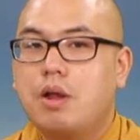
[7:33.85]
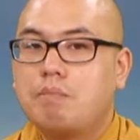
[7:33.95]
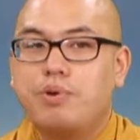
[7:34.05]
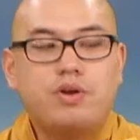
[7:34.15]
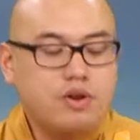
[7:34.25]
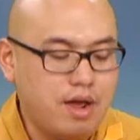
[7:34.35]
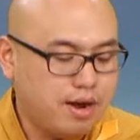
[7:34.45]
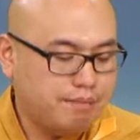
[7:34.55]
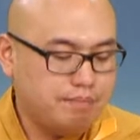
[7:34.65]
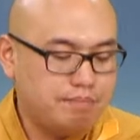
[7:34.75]
but do
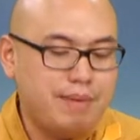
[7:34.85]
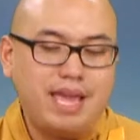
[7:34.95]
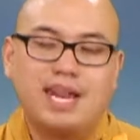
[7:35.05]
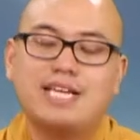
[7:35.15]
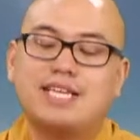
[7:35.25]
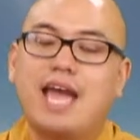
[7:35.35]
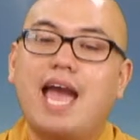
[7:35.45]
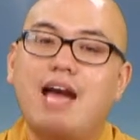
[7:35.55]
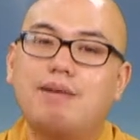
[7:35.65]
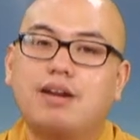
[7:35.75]
not make it as a
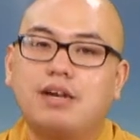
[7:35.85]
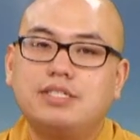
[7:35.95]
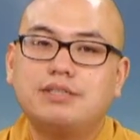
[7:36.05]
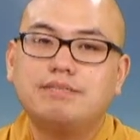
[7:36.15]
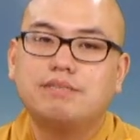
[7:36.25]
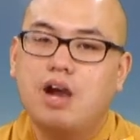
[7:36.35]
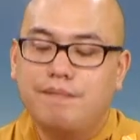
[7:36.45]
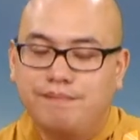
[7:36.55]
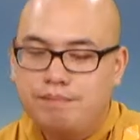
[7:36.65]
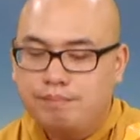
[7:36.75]
habit of,